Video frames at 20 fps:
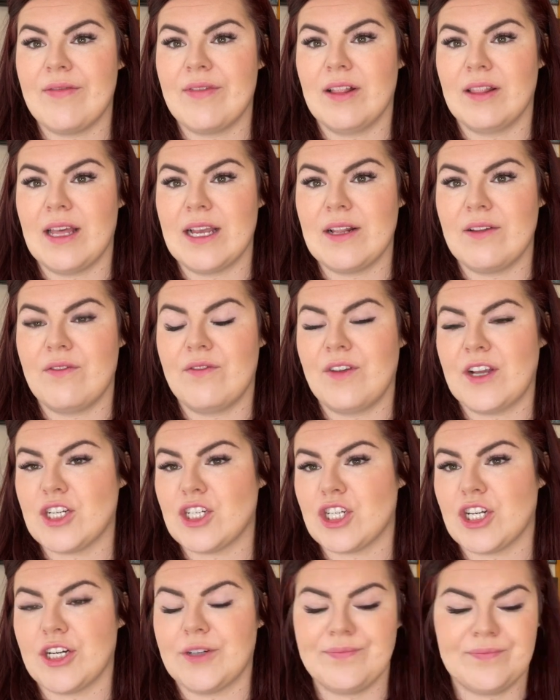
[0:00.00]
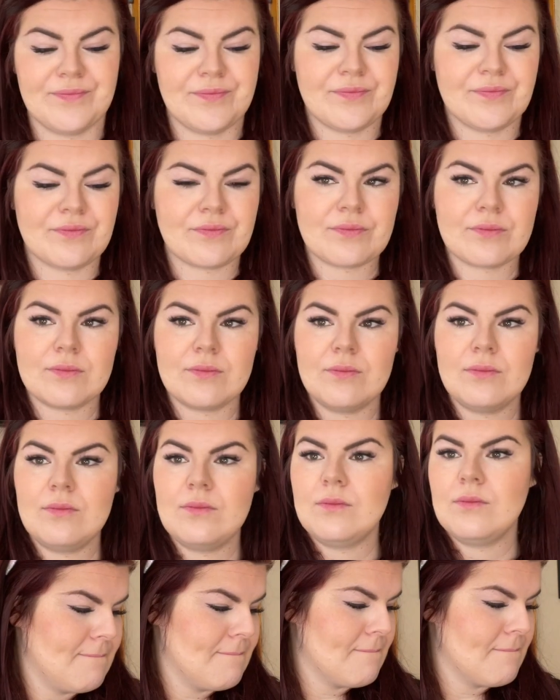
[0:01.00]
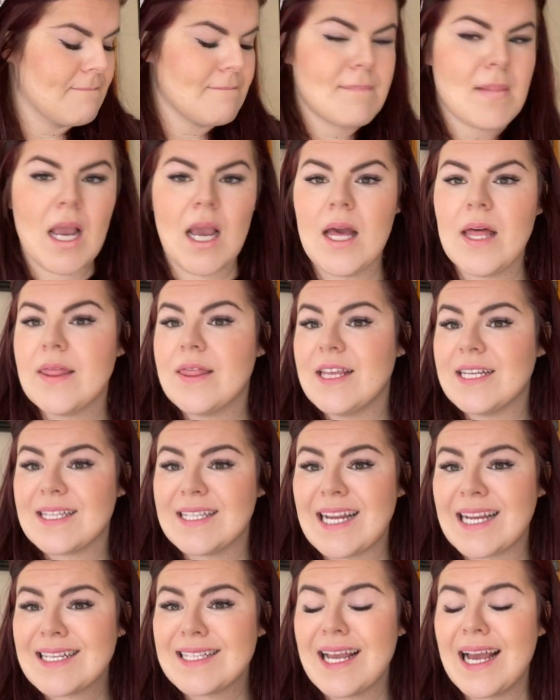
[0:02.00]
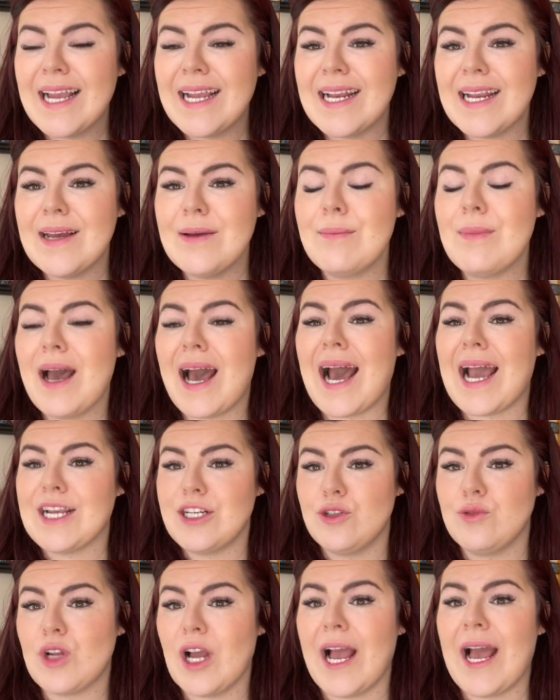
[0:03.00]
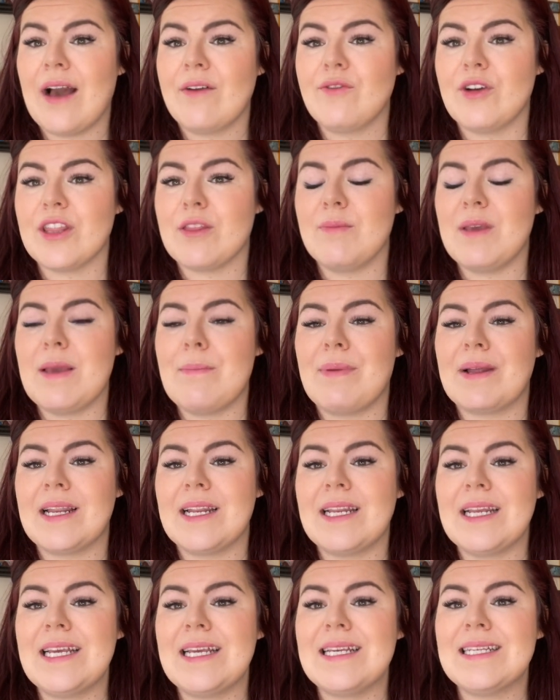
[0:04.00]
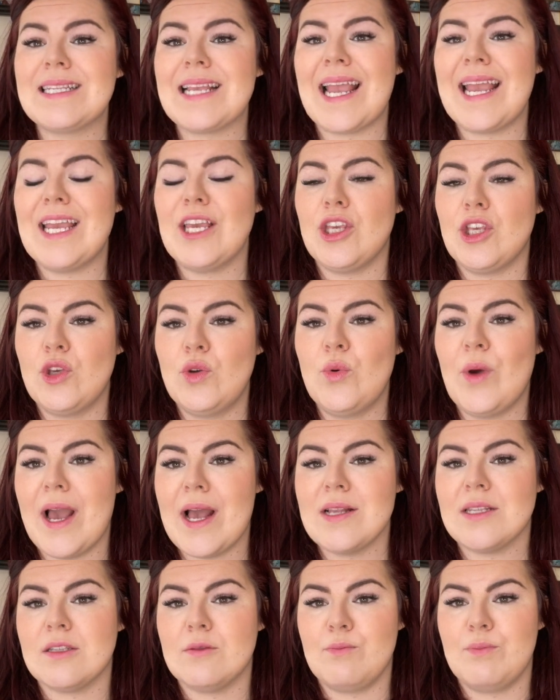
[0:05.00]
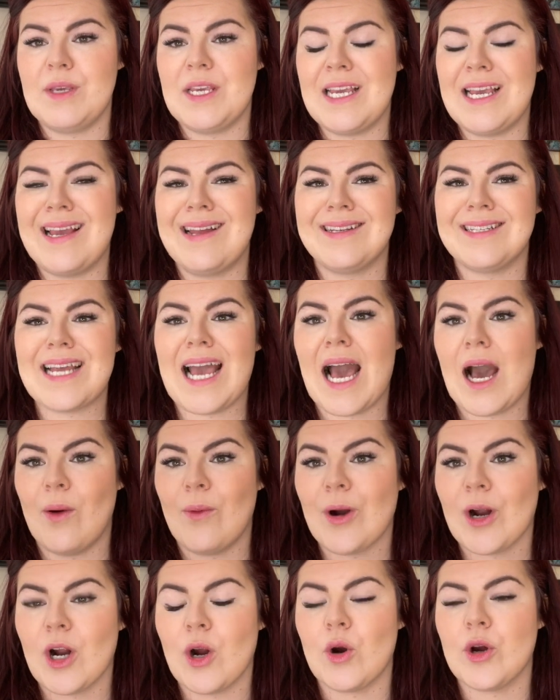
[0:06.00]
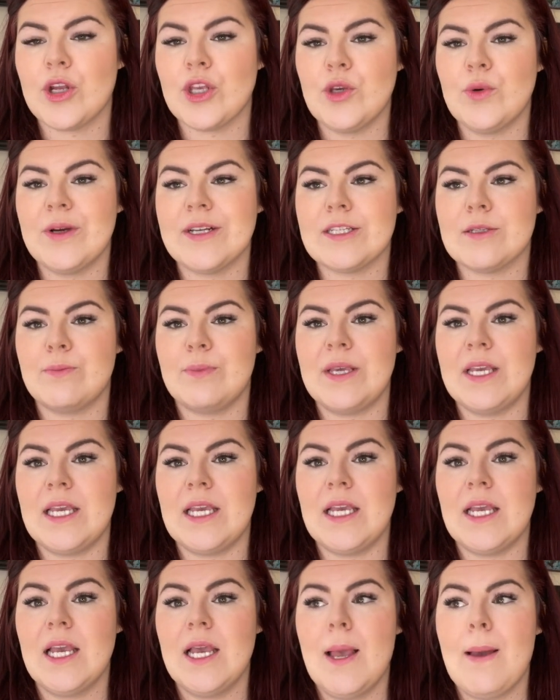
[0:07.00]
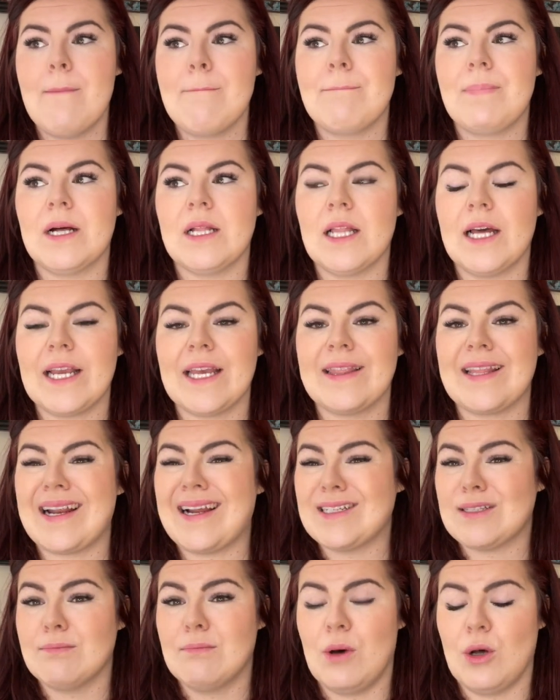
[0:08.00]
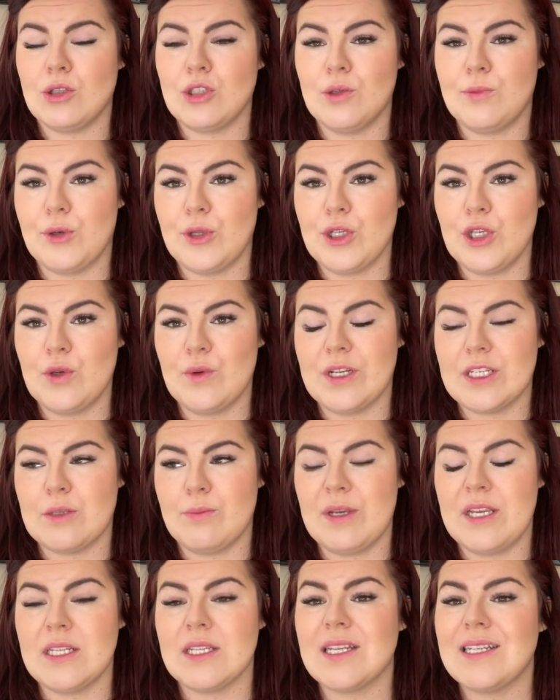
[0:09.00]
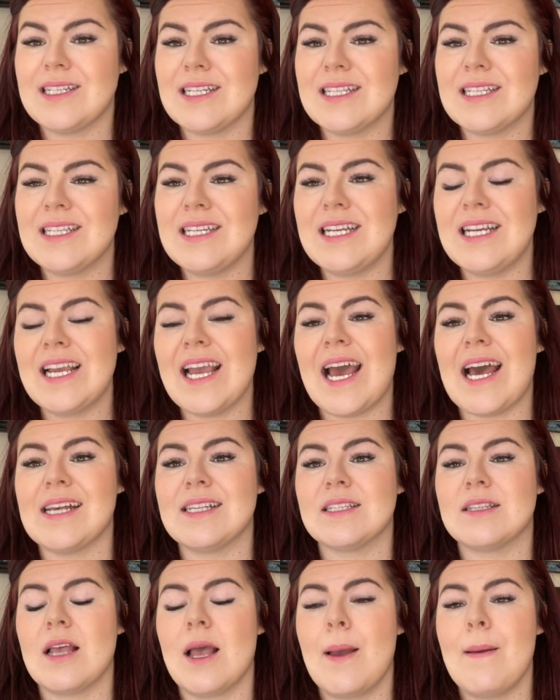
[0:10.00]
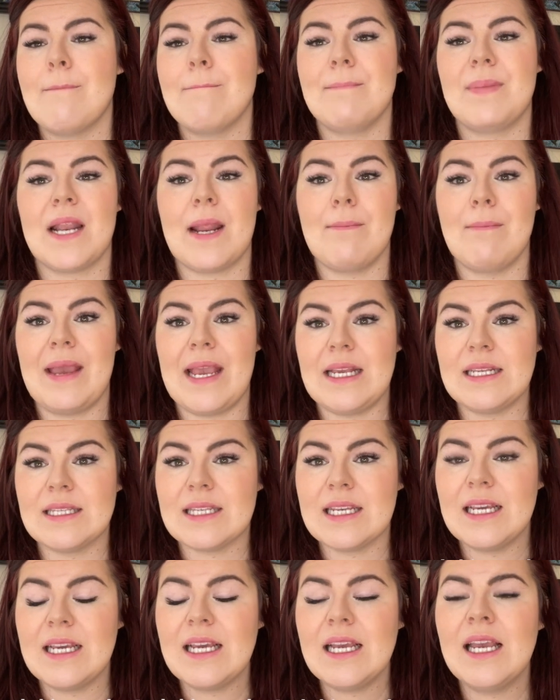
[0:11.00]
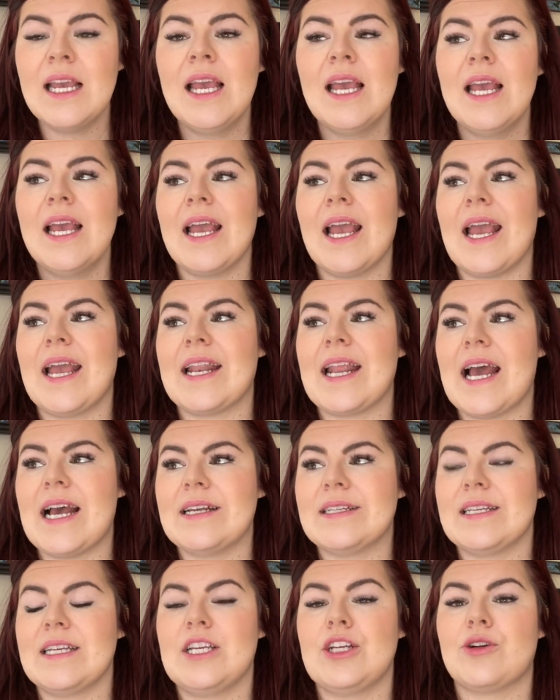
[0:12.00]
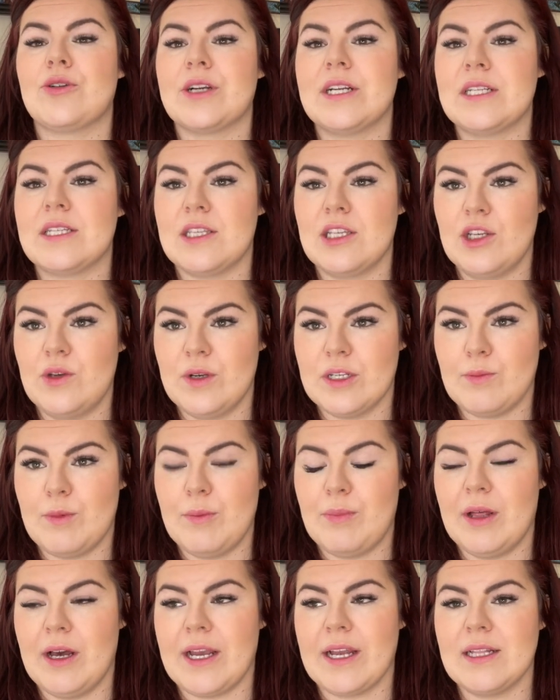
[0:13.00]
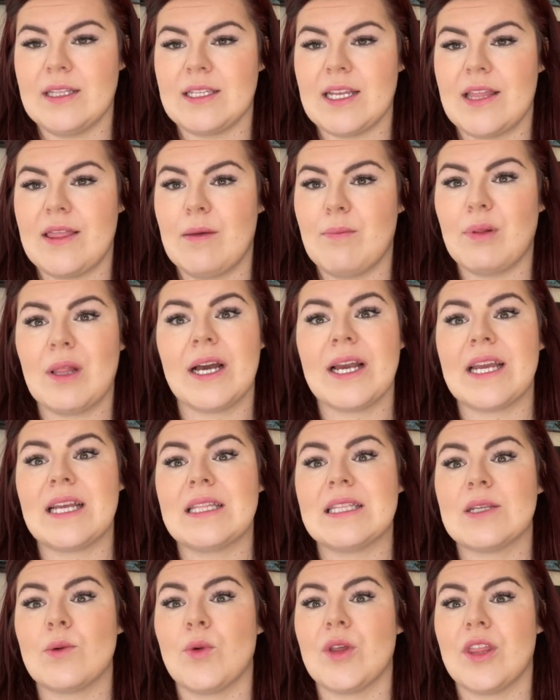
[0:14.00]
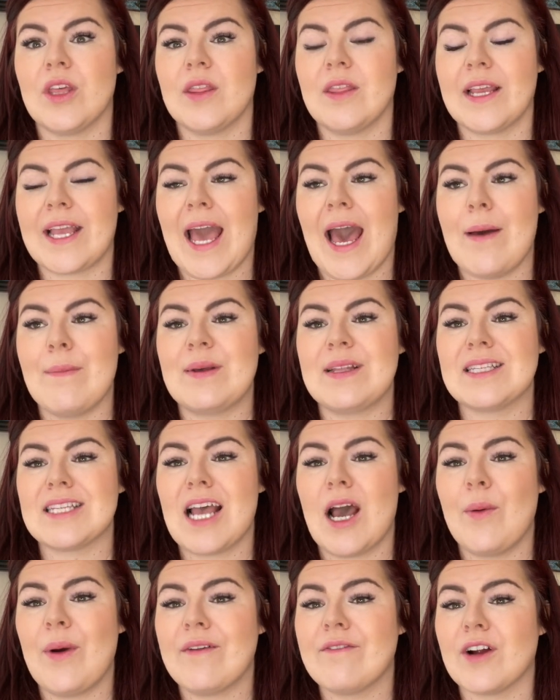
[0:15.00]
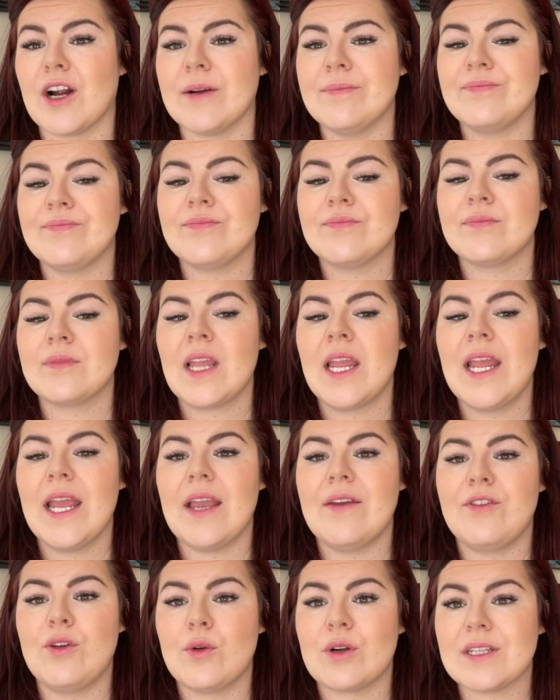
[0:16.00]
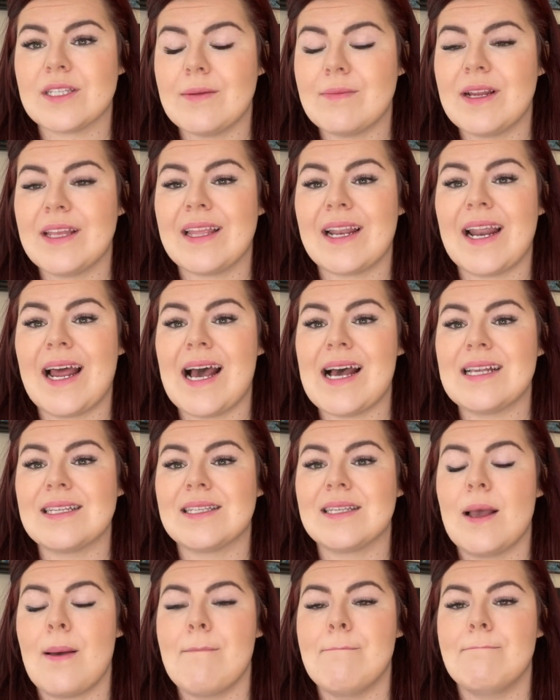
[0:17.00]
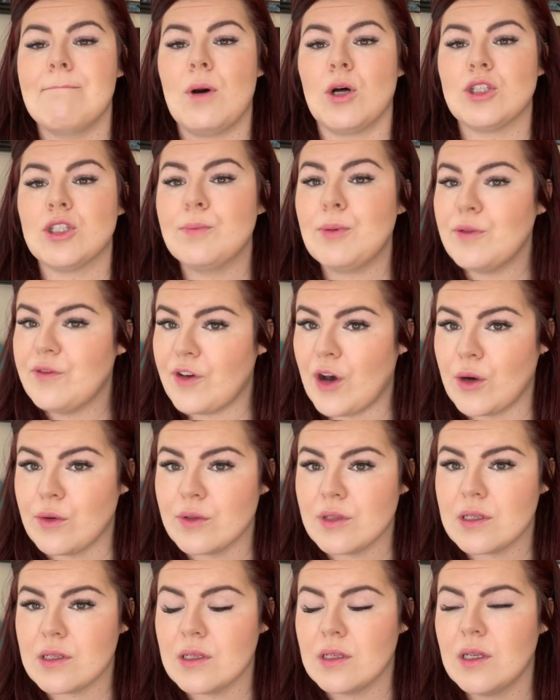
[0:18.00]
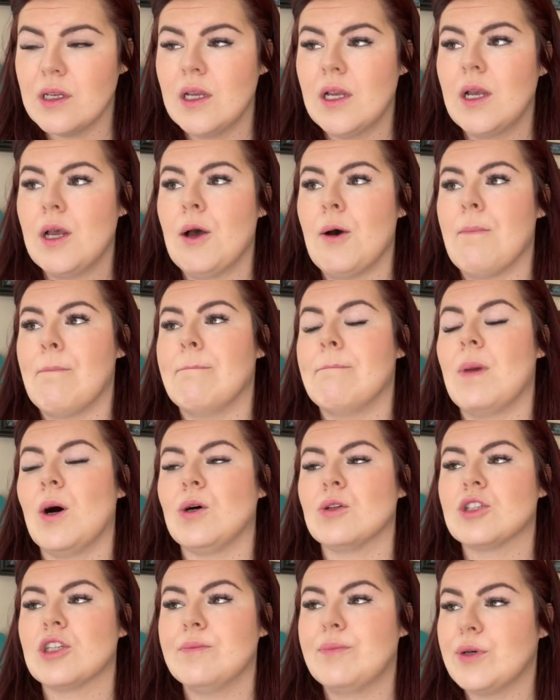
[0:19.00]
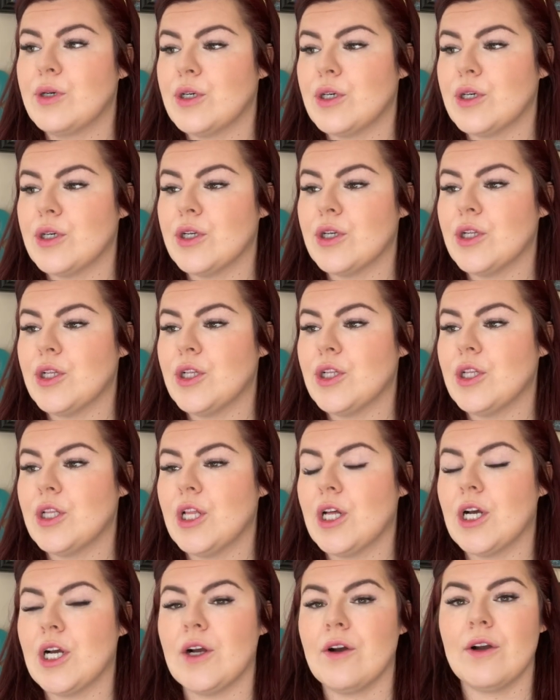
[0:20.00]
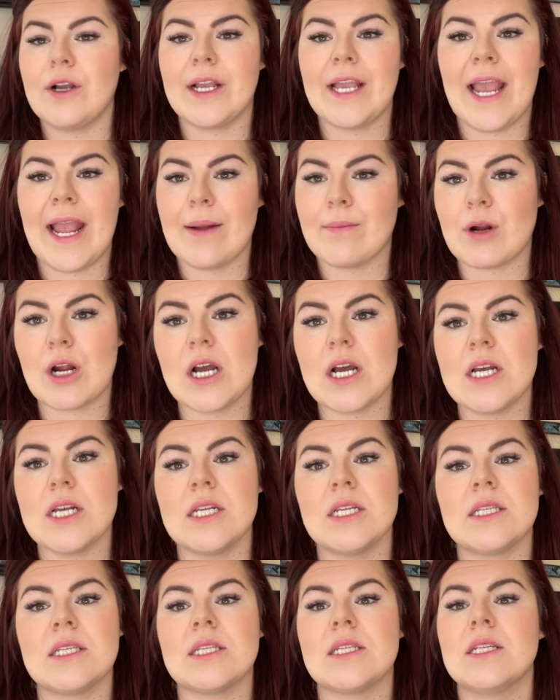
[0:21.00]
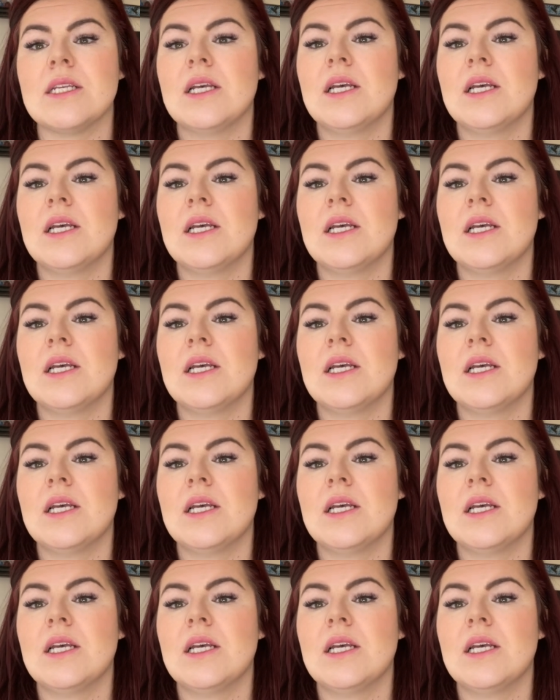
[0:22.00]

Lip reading: light fixture. This next item I do not have with me, but it is a USB tower or USB plug-in that has multiple USBs. Disney has been amazing and has increased the USB plugins and the plugins within the cabins. However, if you are somebody that has multiple phones, multiple cameras,